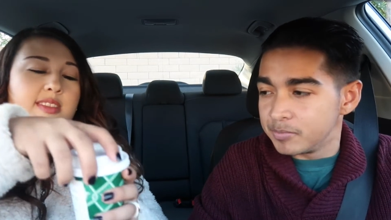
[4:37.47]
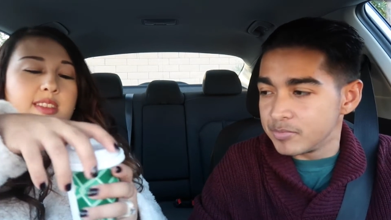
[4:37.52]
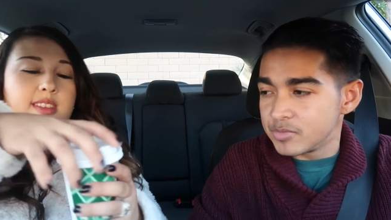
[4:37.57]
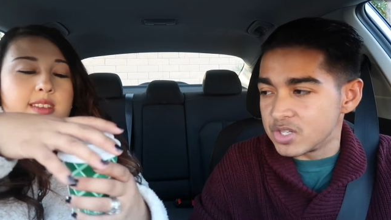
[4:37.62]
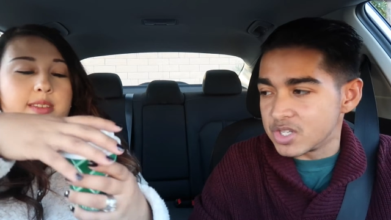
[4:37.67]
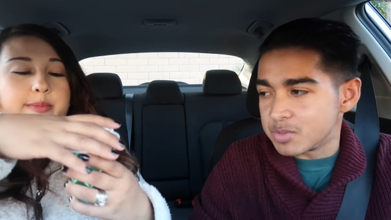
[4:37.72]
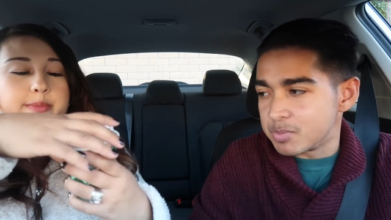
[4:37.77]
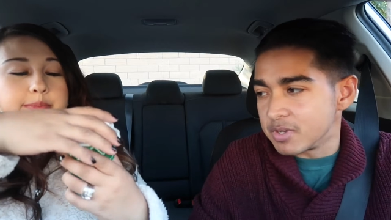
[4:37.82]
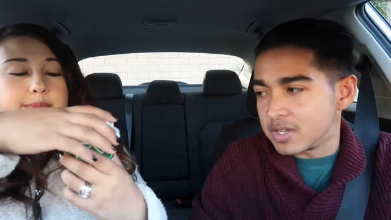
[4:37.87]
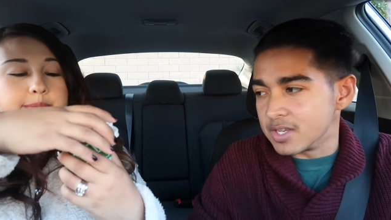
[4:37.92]

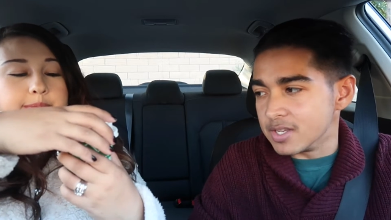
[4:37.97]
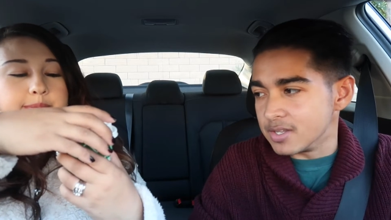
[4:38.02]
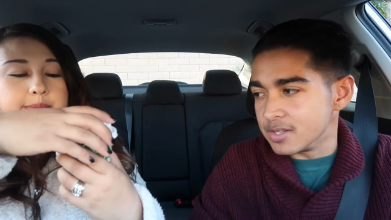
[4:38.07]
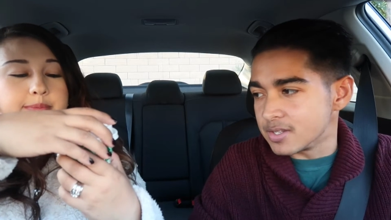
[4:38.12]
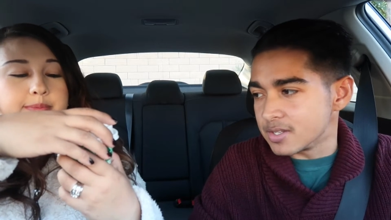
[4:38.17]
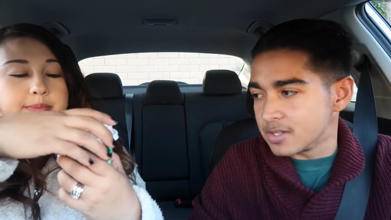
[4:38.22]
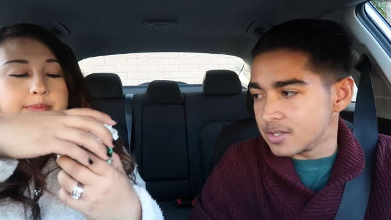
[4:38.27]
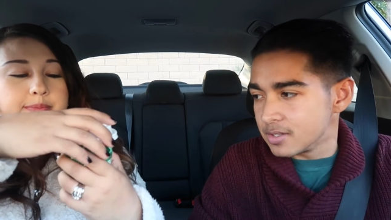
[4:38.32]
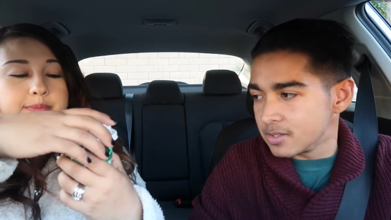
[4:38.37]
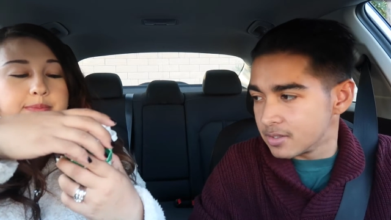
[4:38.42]
Speaker 1: just
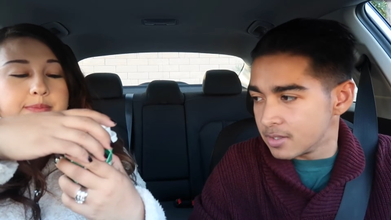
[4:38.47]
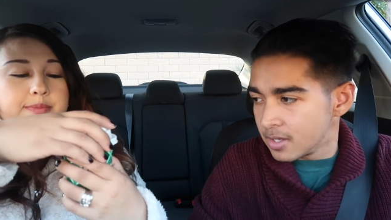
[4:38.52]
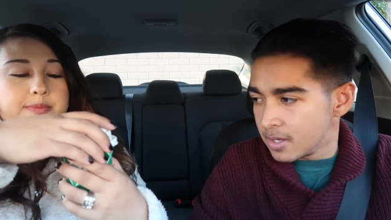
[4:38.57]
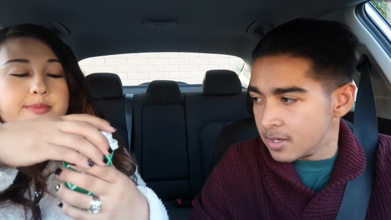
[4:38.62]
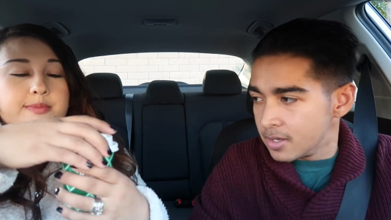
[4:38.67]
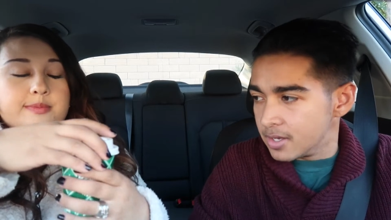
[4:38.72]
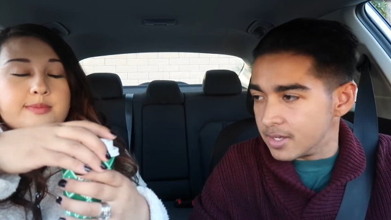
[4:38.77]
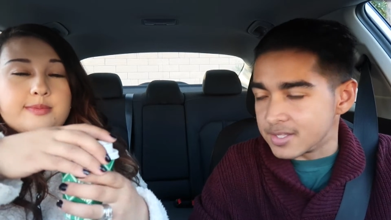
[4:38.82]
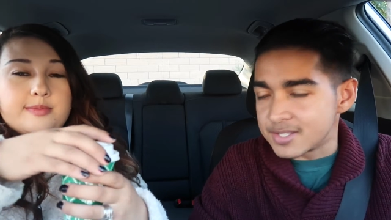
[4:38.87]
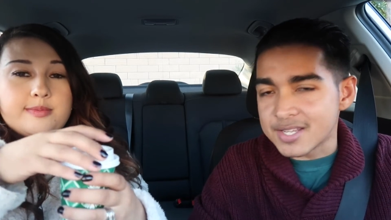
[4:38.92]
because
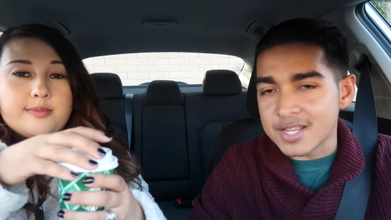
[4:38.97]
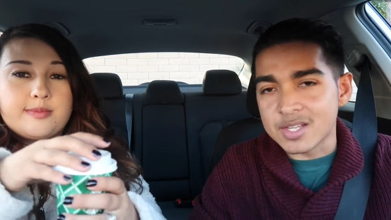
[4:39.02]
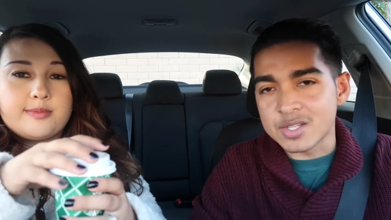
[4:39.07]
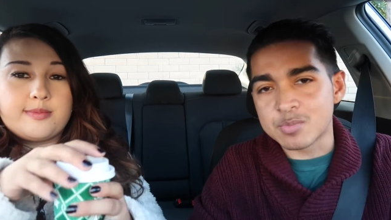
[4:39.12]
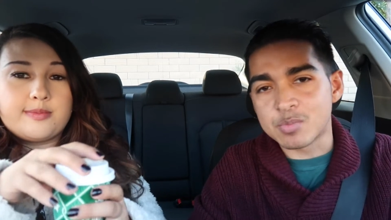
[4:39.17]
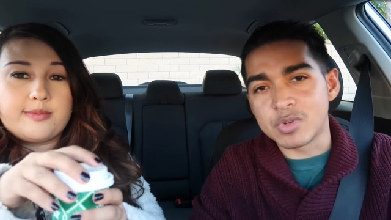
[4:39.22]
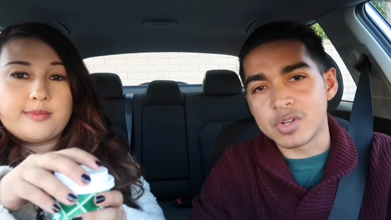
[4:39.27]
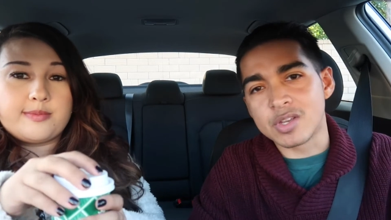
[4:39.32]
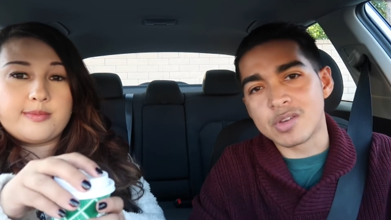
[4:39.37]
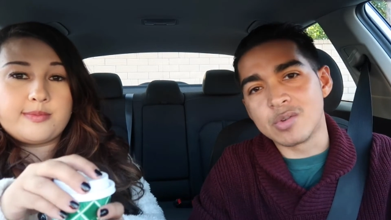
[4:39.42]
it sounds
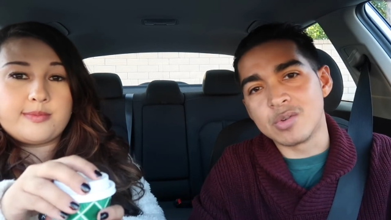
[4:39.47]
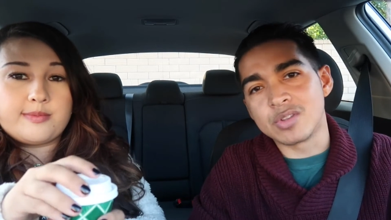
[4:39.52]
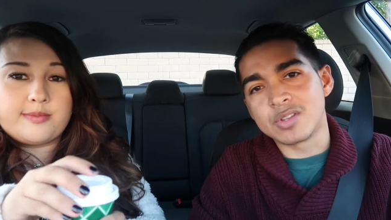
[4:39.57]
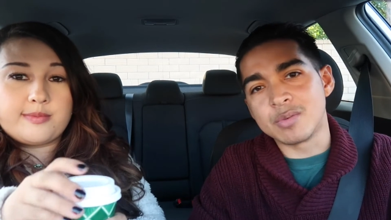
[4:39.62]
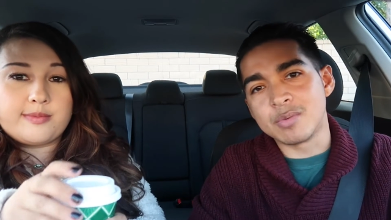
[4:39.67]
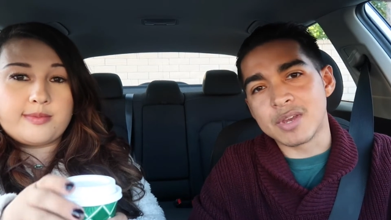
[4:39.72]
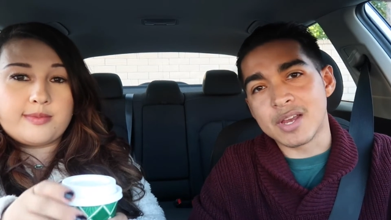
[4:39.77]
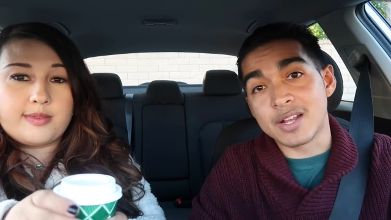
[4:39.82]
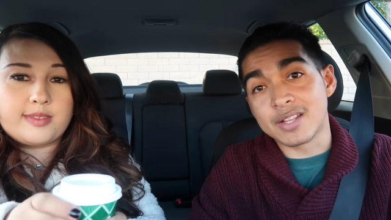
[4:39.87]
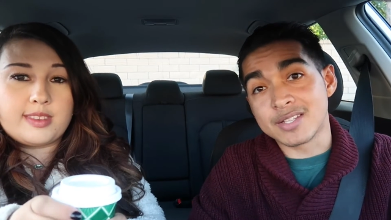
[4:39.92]
pretty cool
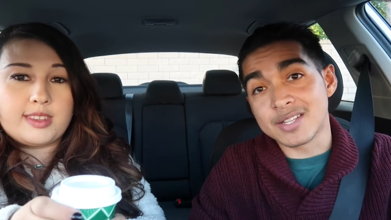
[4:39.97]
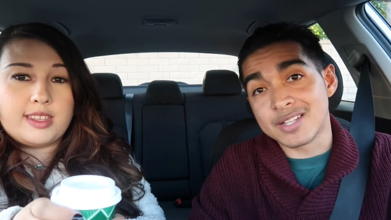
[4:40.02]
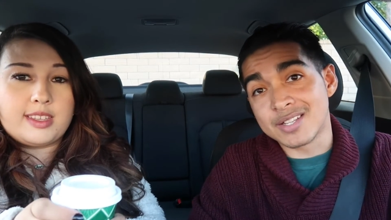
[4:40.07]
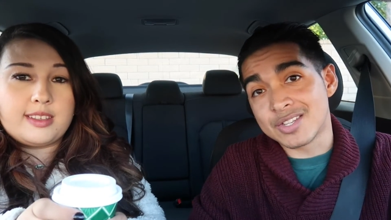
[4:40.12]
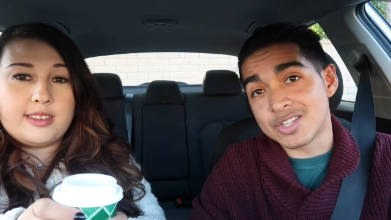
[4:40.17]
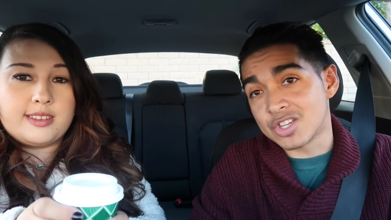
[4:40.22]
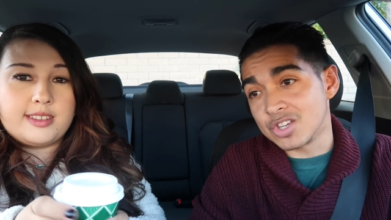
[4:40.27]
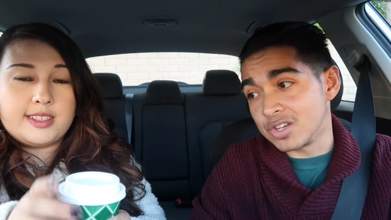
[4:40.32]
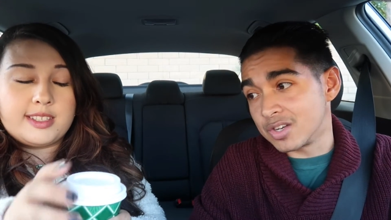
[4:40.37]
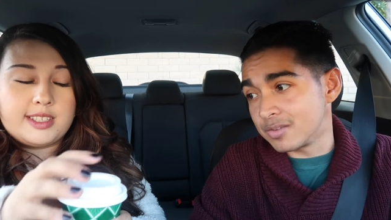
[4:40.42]
to be honest, and
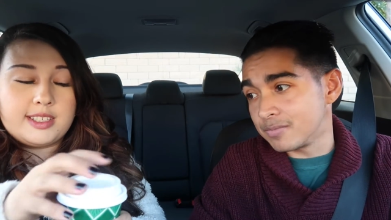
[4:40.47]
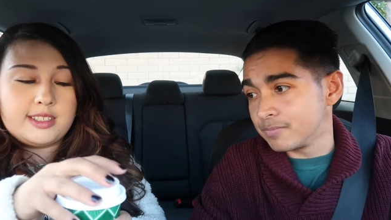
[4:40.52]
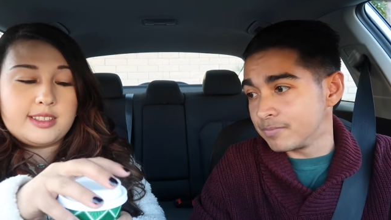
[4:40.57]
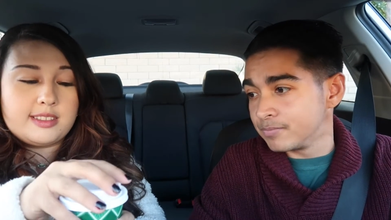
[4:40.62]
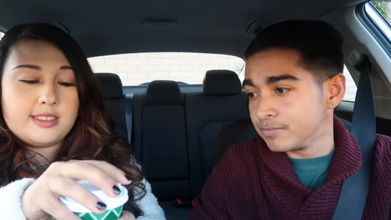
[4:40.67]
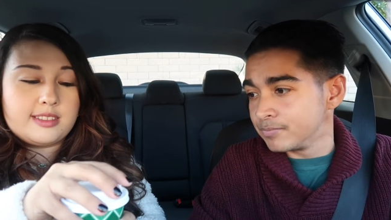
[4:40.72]
it's good.